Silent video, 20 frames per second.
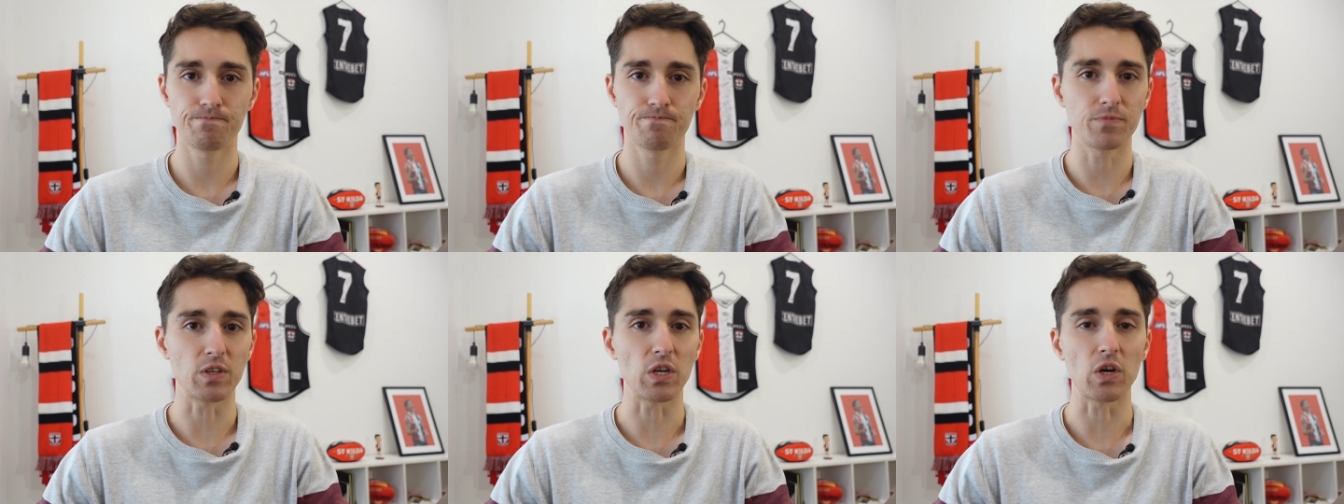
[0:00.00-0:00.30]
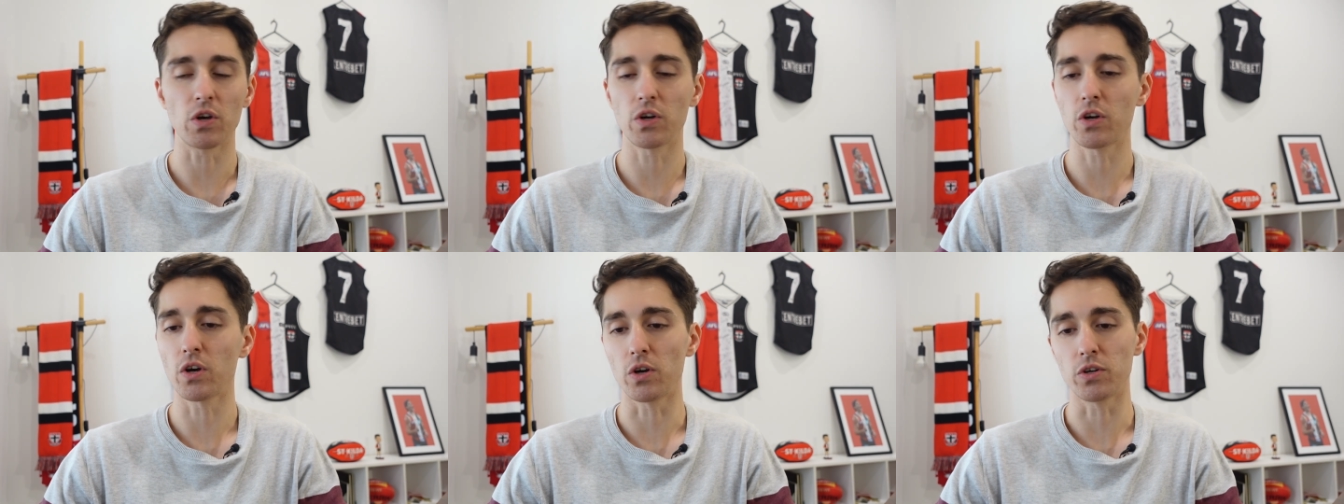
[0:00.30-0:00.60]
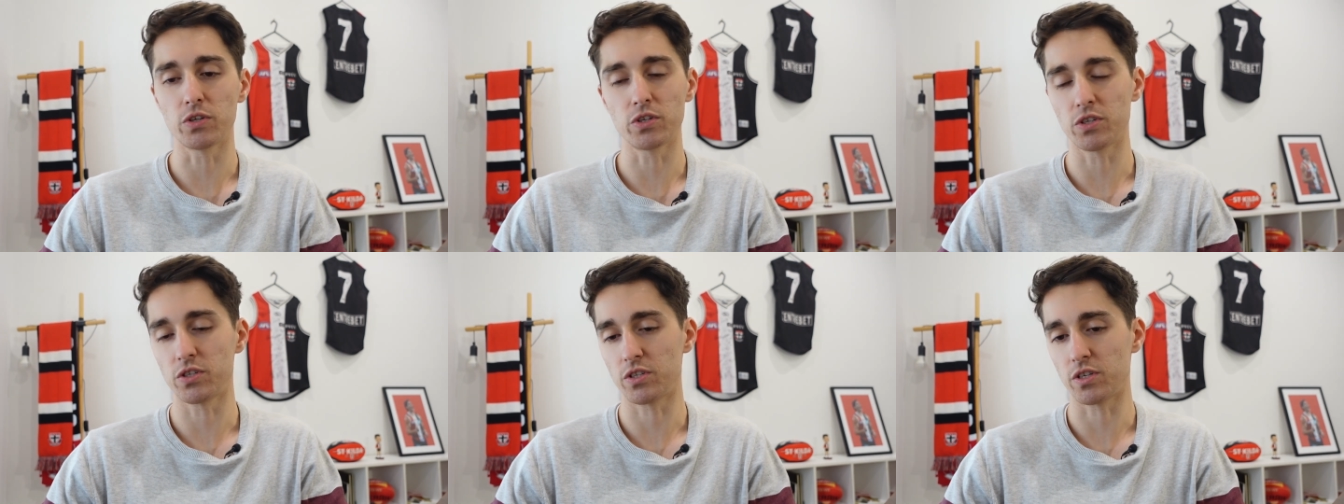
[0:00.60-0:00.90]
you know
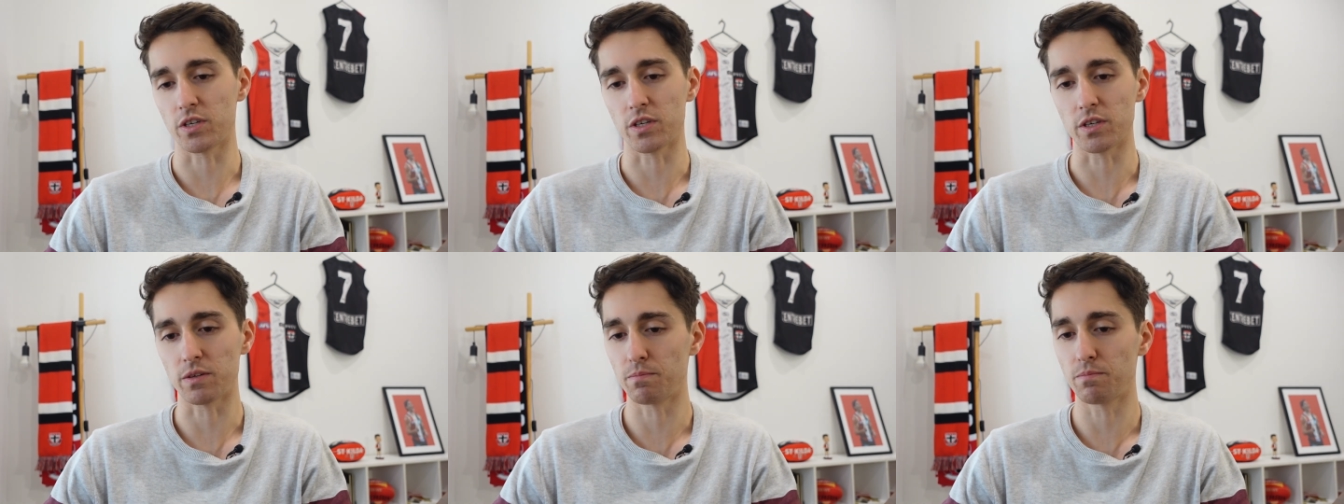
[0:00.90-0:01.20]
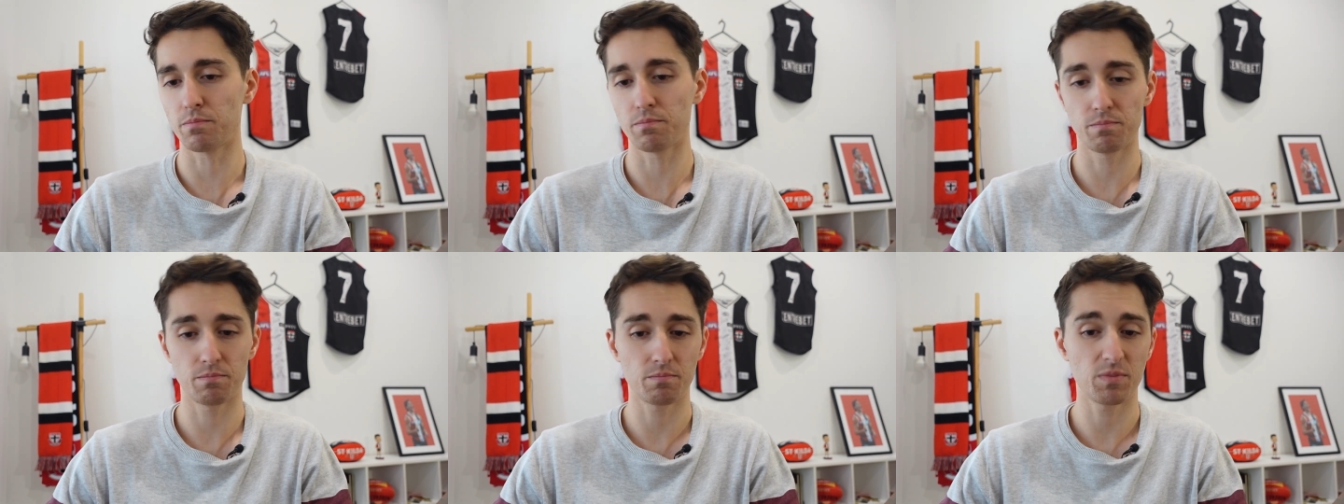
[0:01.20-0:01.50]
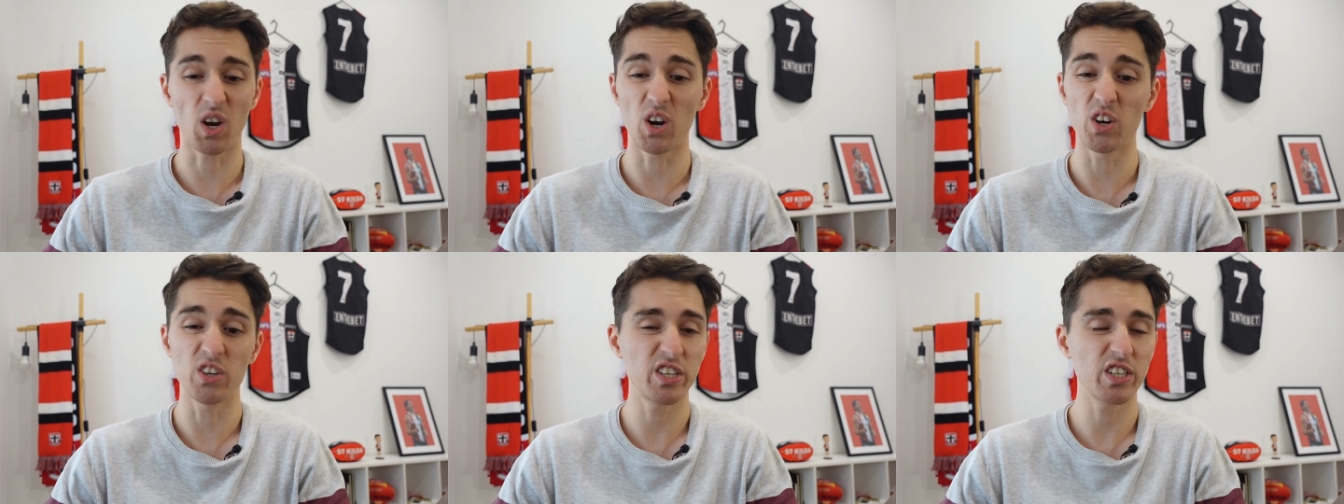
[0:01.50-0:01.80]
coaches are
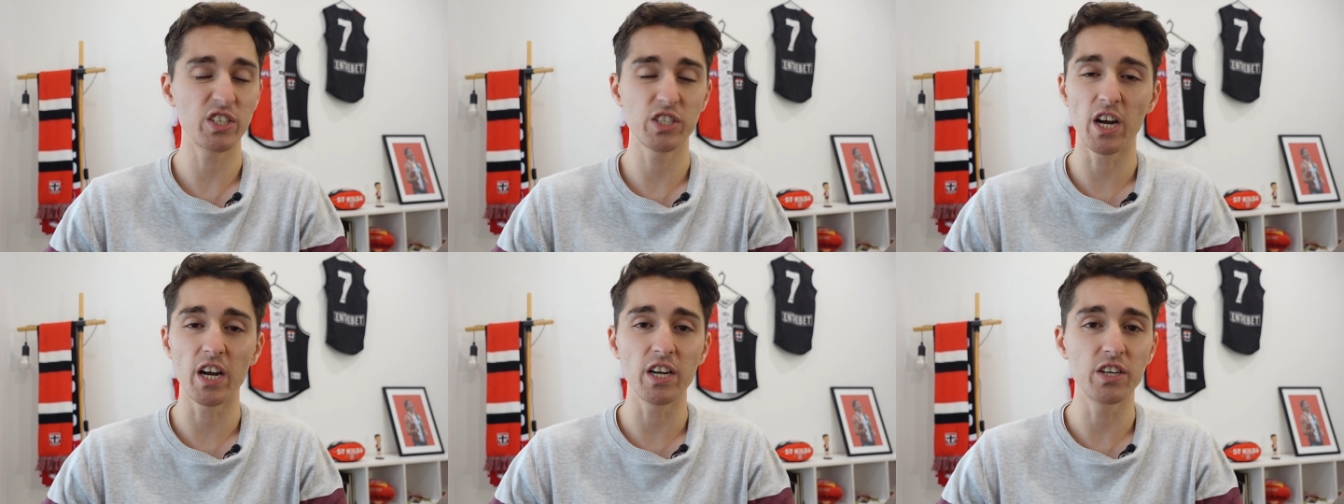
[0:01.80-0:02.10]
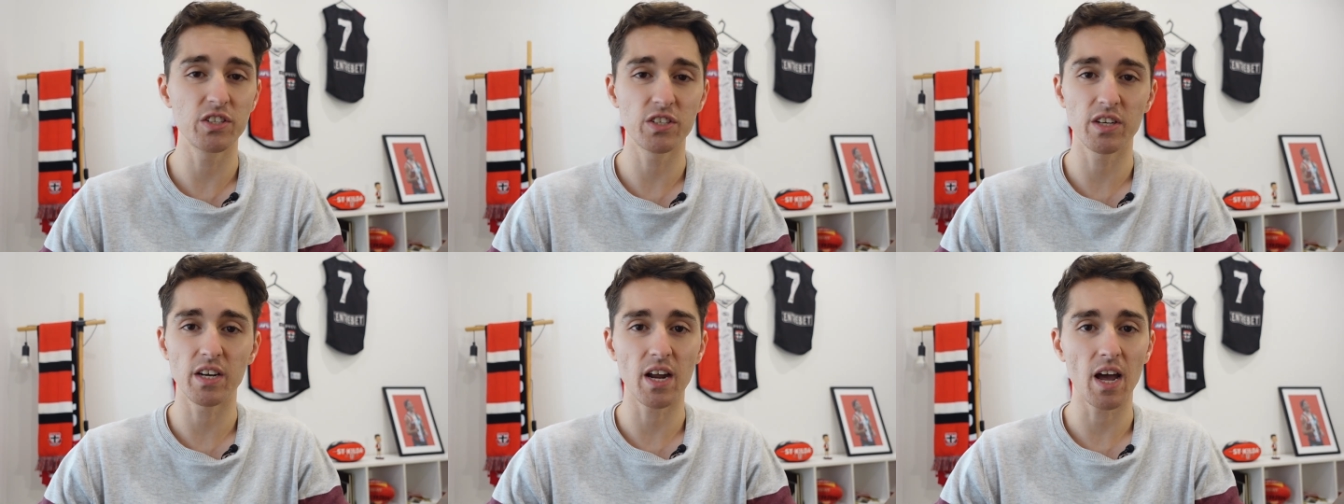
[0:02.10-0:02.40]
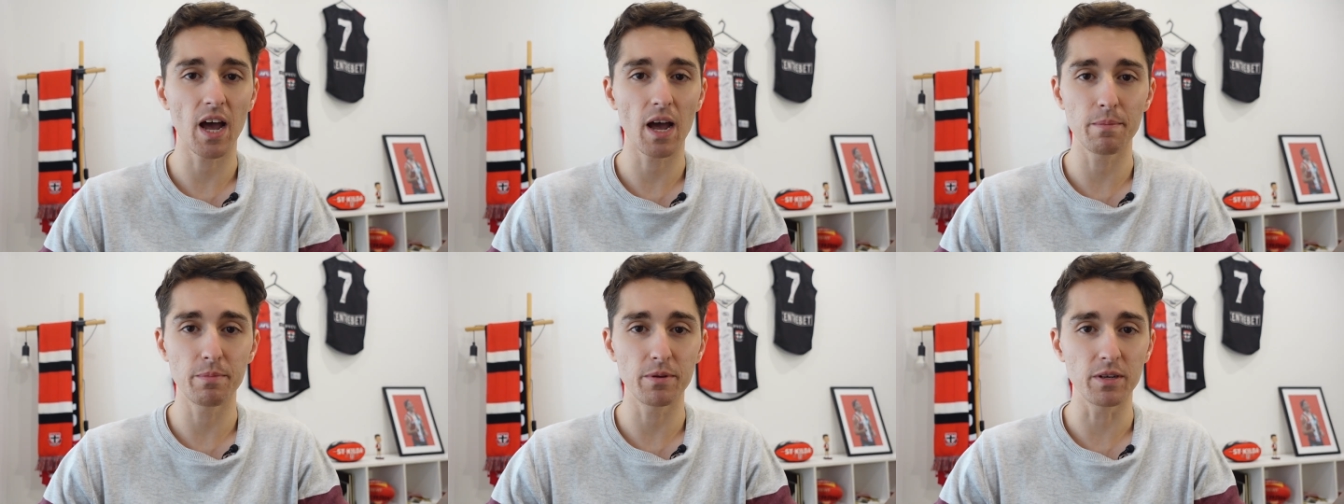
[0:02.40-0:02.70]
coaching changes are going to
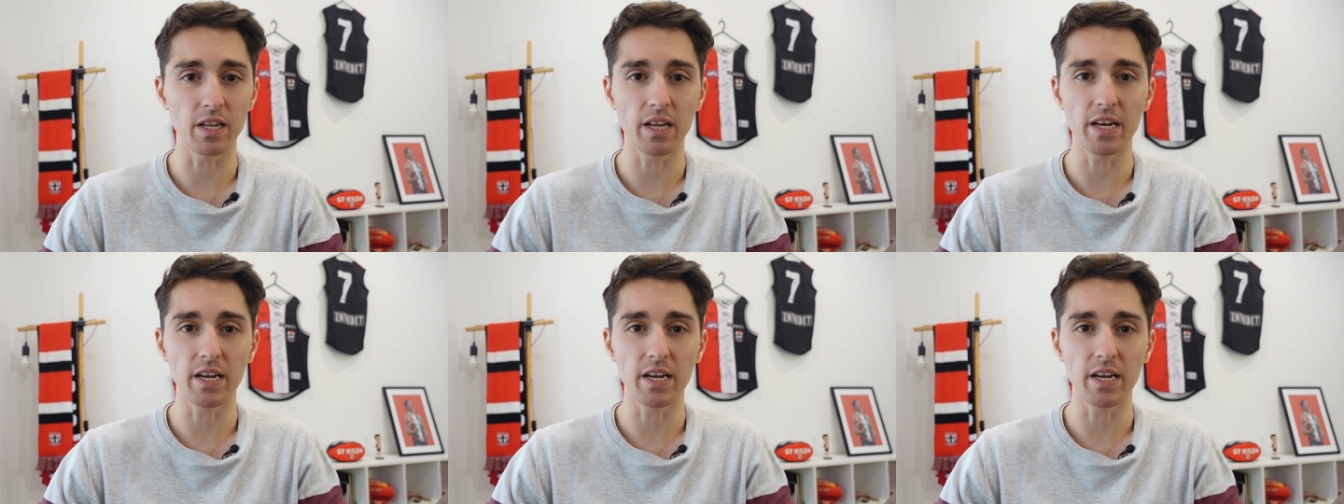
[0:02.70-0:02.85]
happen.